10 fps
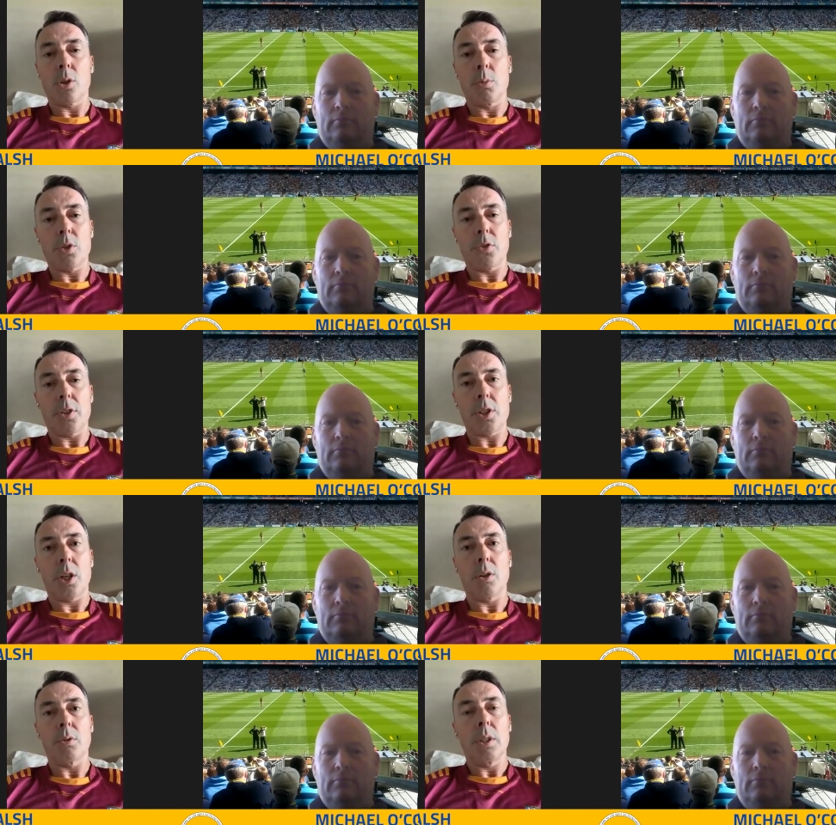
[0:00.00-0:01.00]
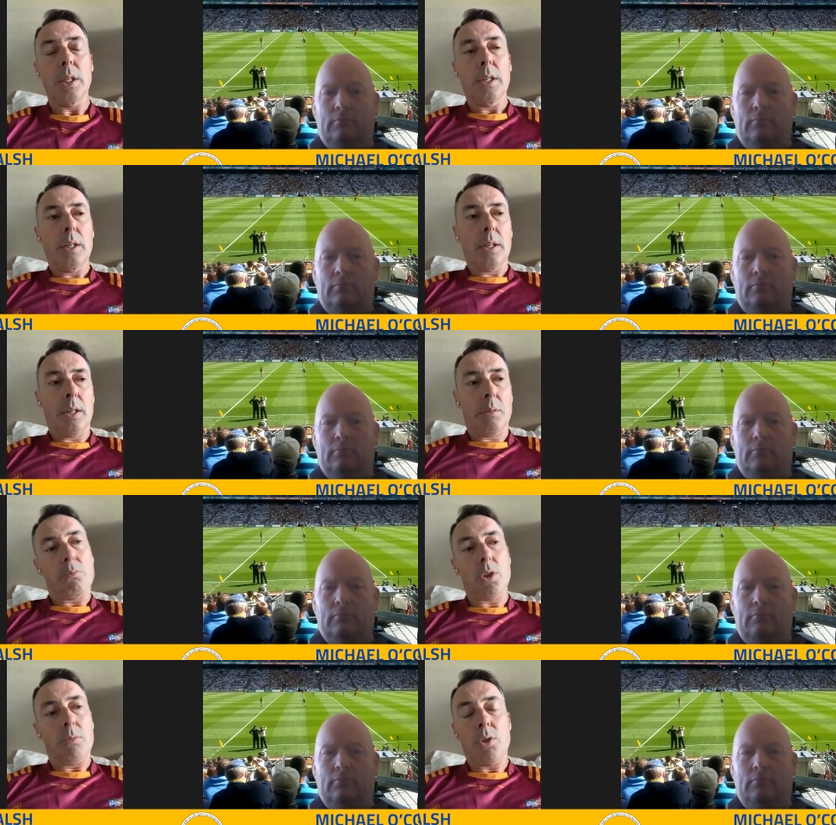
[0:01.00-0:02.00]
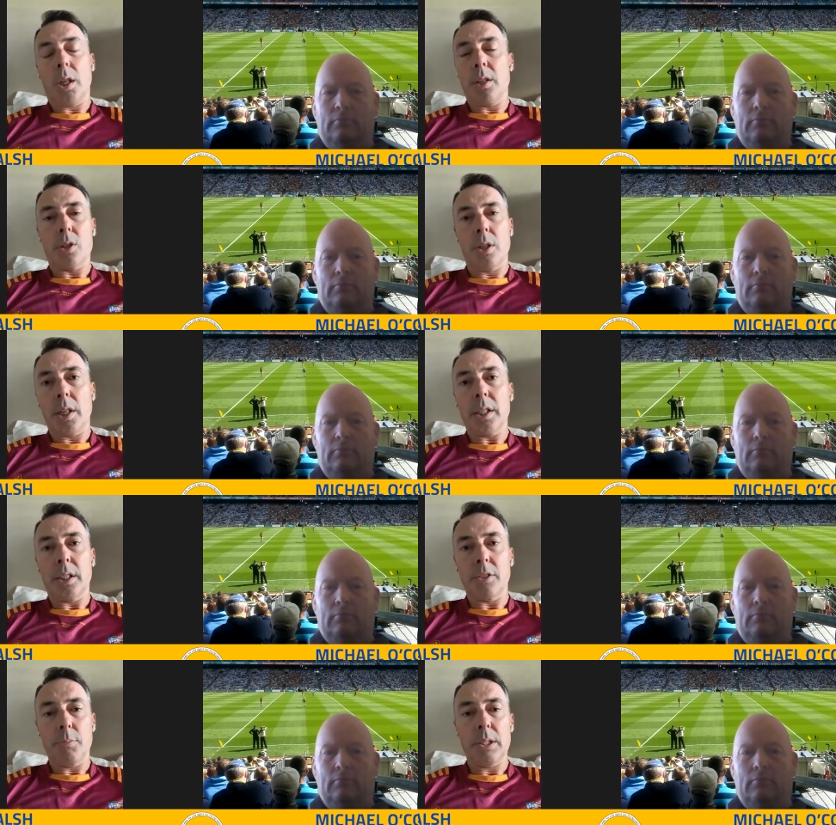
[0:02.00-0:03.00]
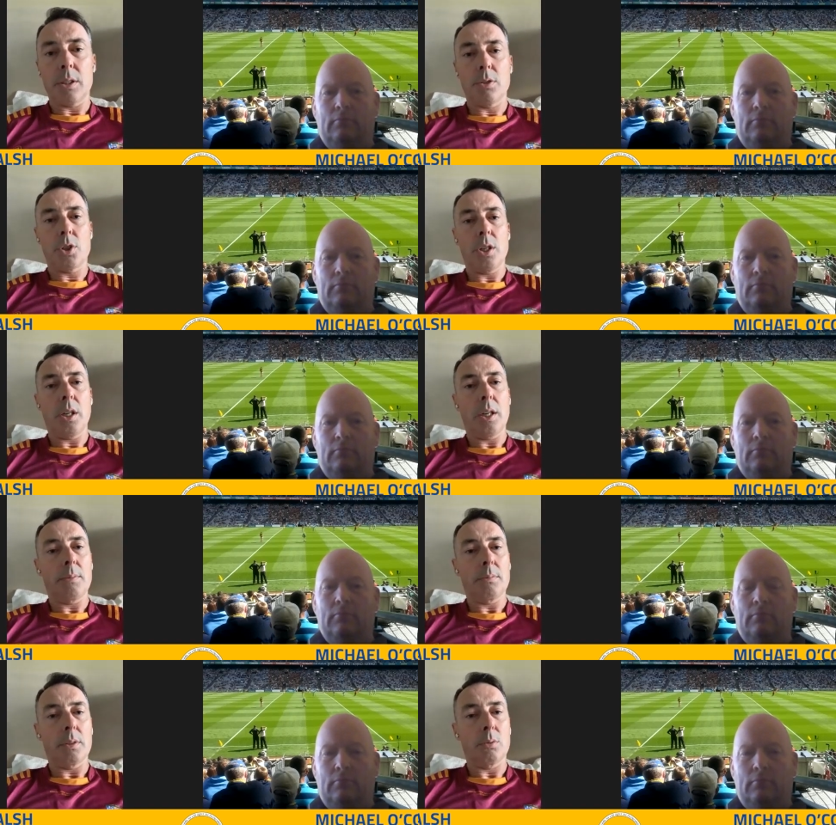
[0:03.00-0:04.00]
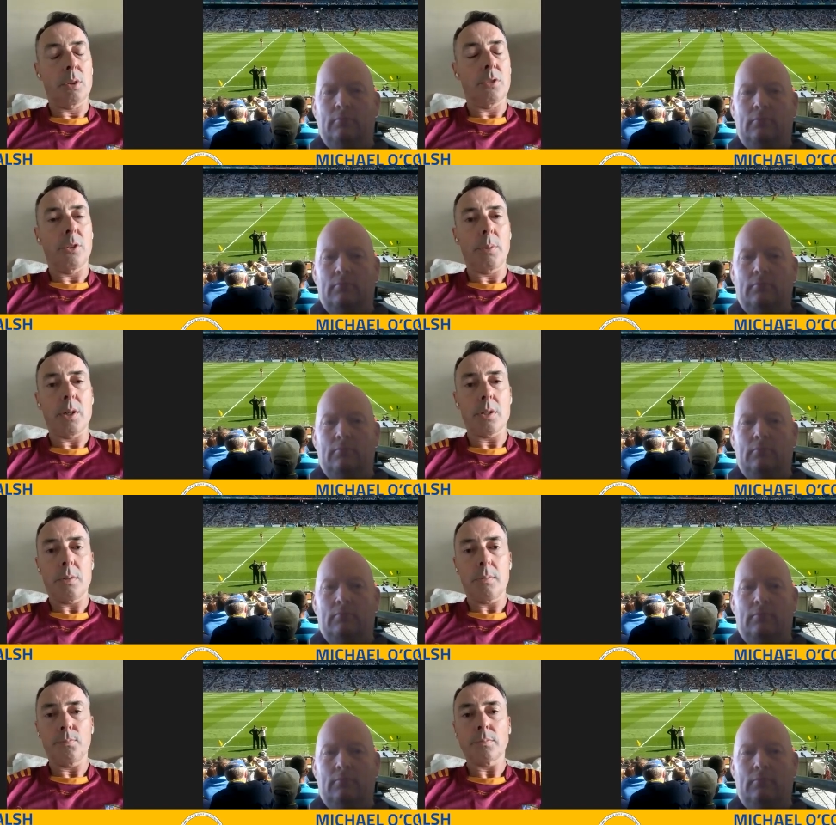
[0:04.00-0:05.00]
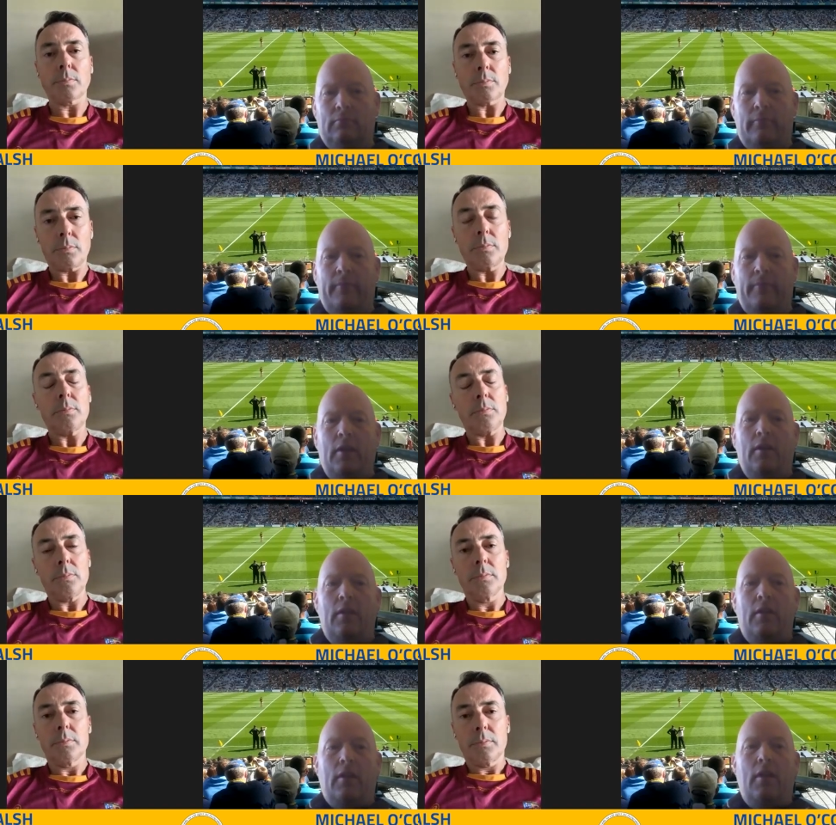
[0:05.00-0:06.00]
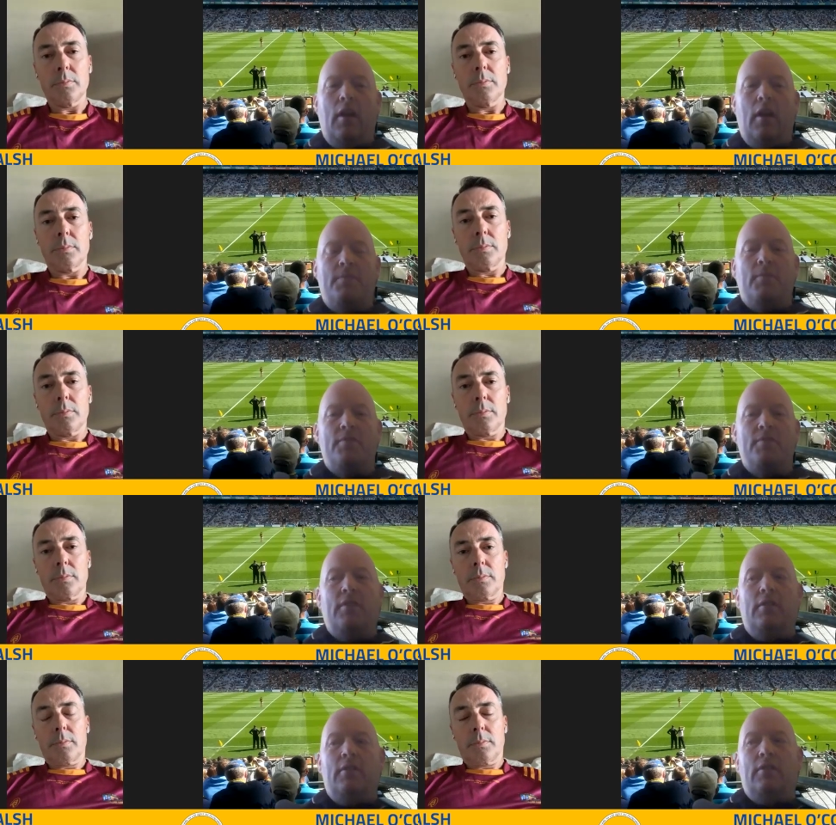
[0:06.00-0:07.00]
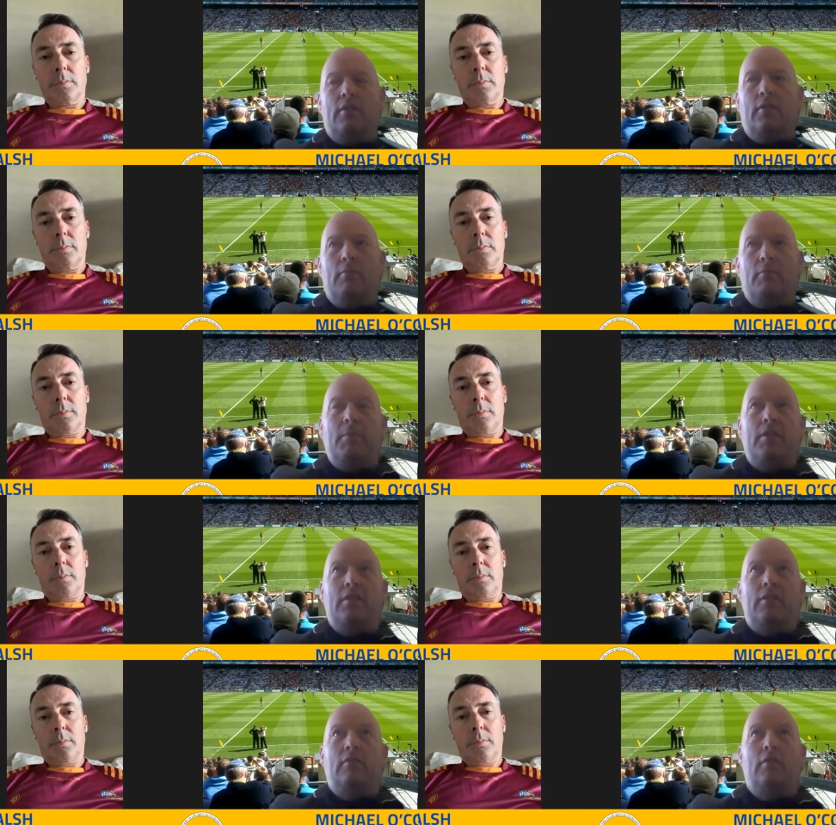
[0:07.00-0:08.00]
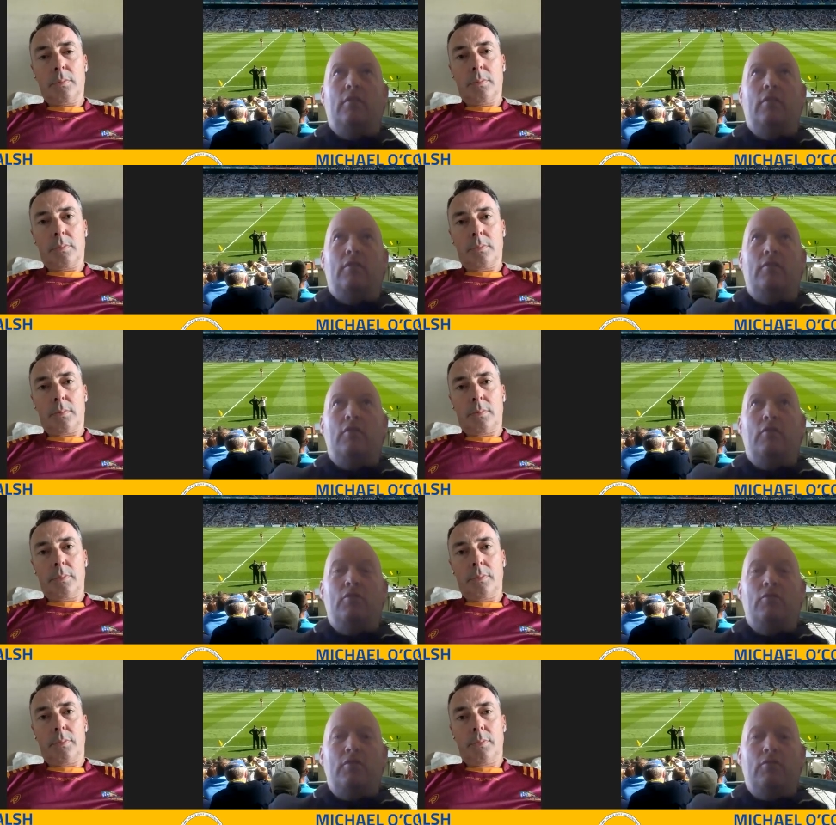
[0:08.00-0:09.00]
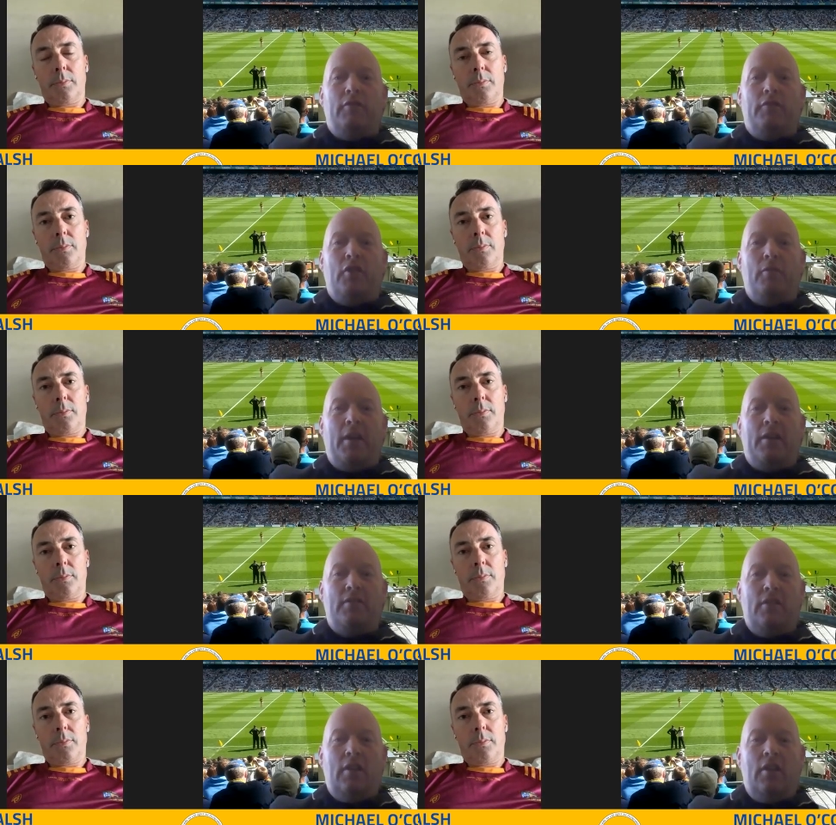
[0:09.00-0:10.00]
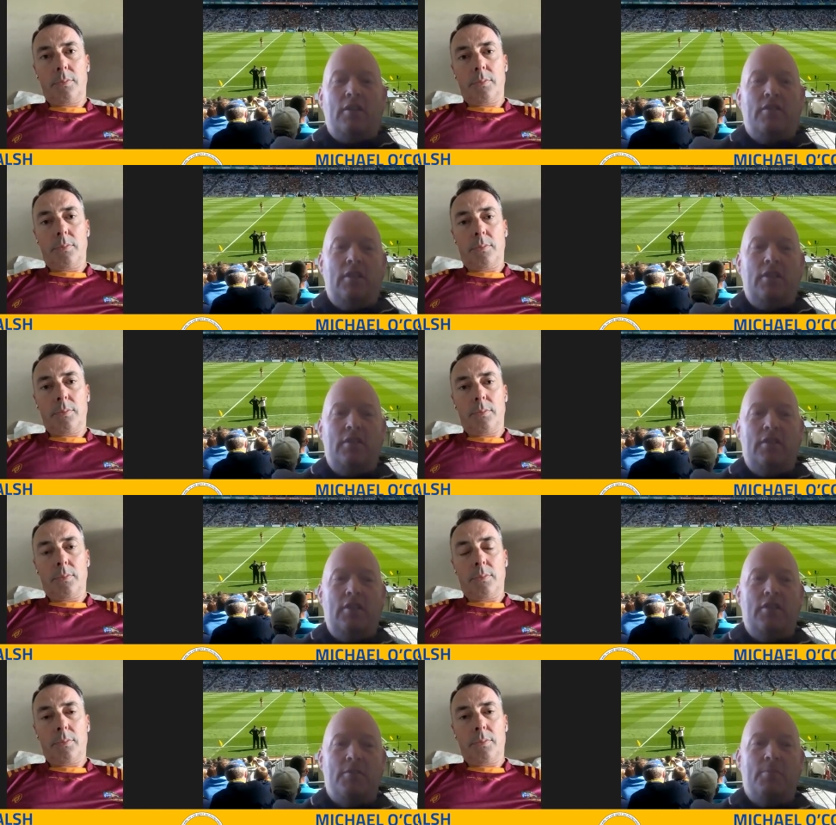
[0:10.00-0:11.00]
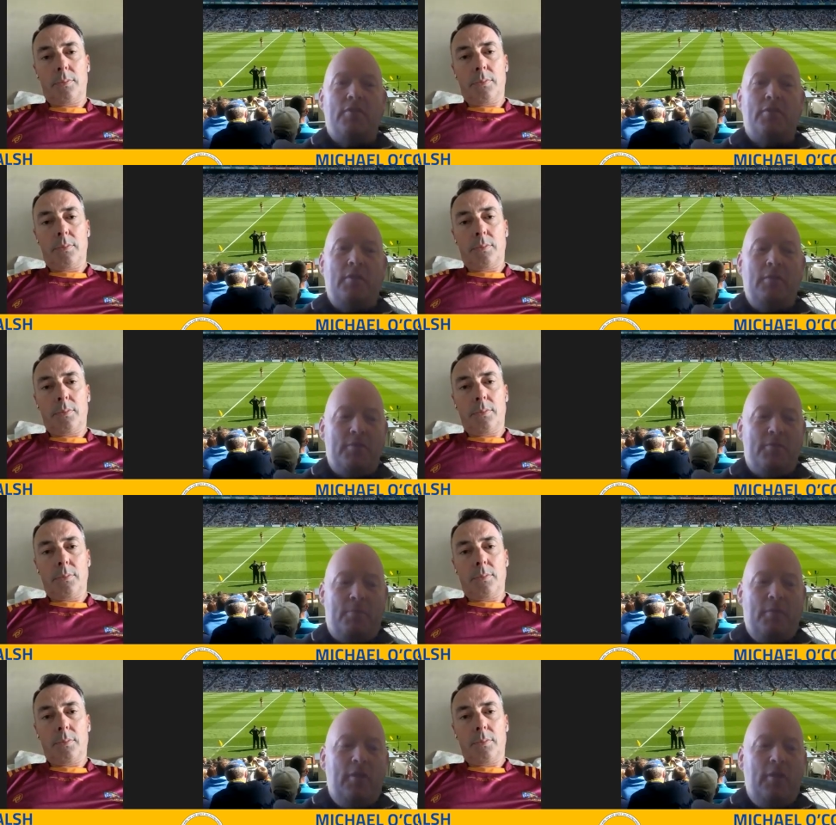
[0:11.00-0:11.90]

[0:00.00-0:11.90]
Speaker 1: so much for the town. Um, John is an icon of Milltown GAA, a wonderful person.
Speaker 2: Yeah, I suppose maybe then you, you, you refer back to a lot to 1990. I suppose it was,